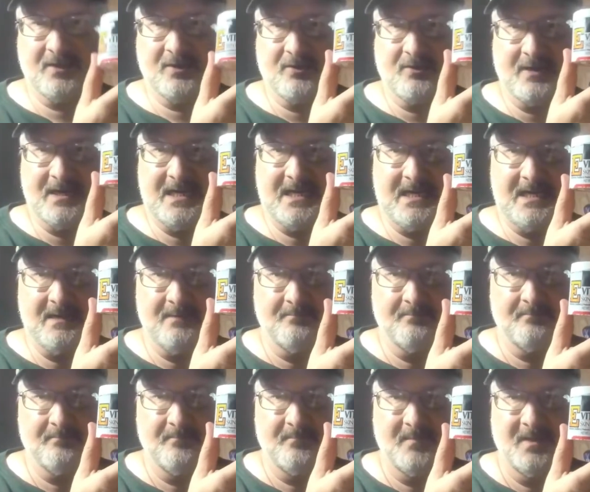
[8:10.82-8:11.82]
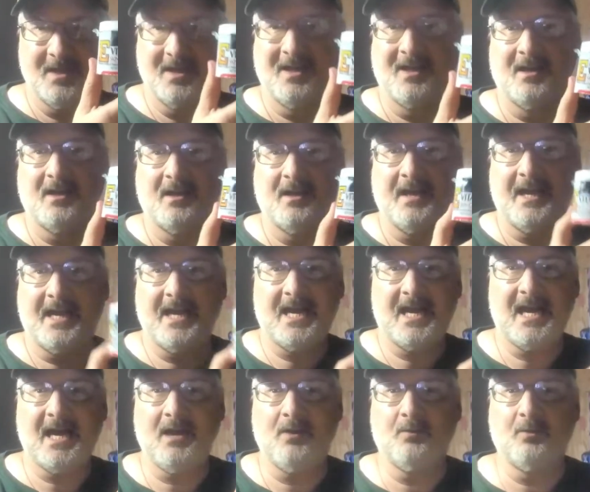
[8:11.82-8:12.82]
cream. And
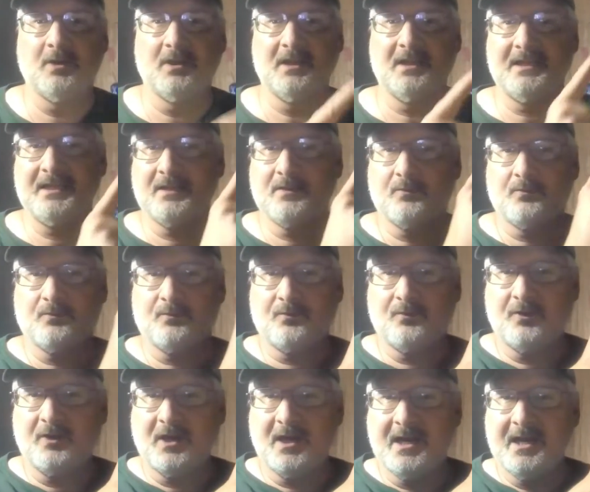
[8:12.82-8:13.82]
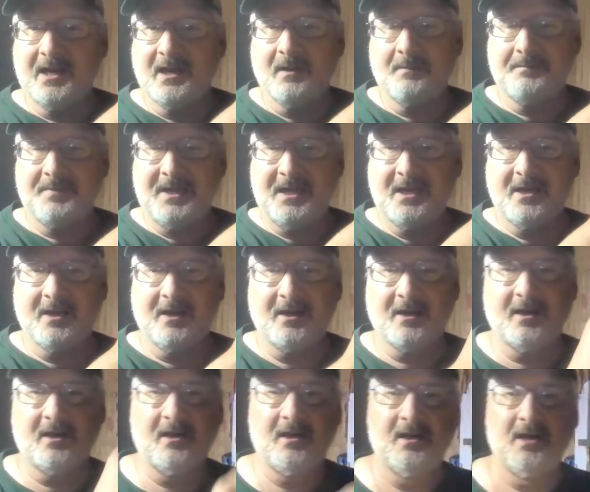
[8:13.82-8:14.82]
I will link right up
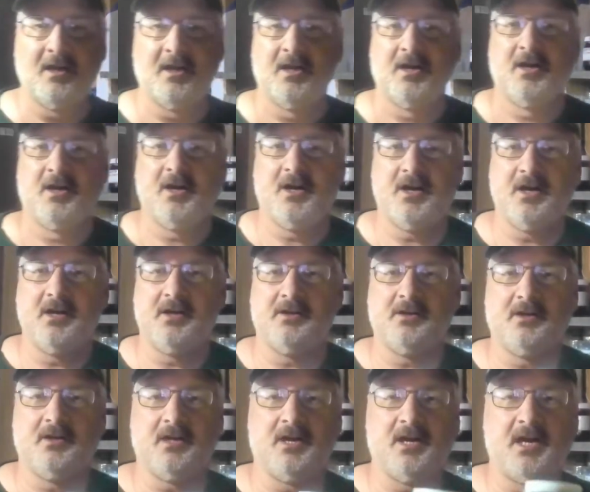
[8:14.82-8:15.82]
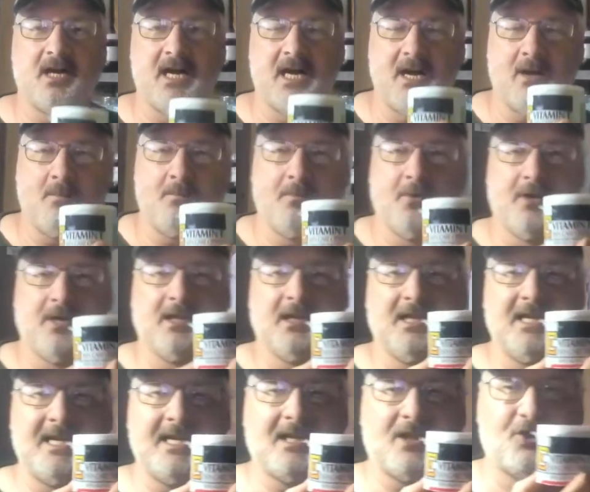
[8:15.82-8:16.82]
here. Uh, I'll put a
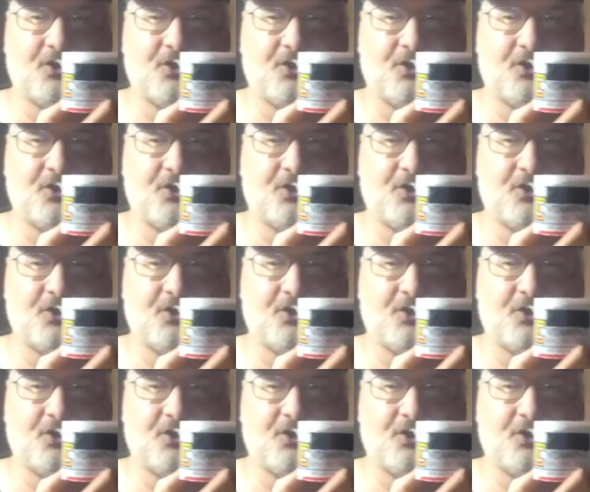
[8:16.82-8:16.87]
link